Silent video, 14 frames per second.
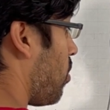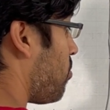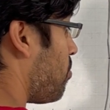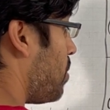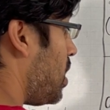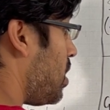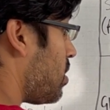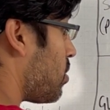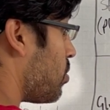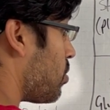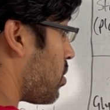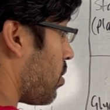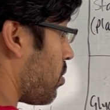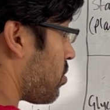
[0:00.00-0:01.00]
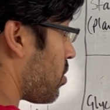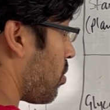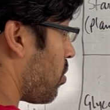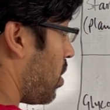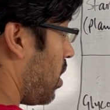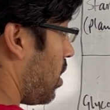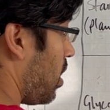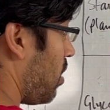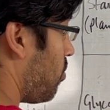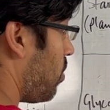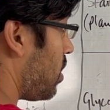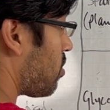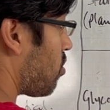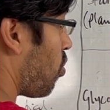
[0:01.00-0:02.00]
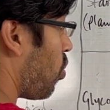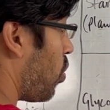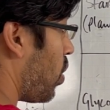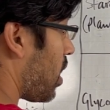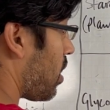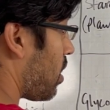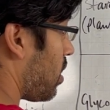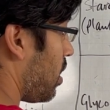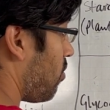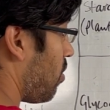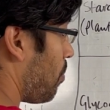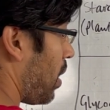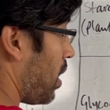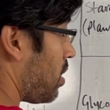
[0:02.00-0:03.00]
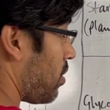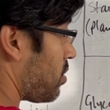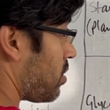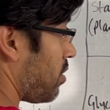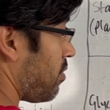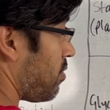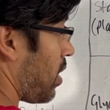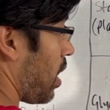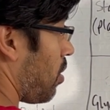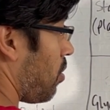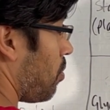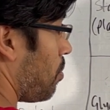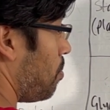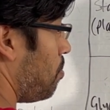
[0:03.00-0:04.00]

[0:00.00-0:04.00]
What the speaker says: of beta glucose. So if we just quickly remind ourselves how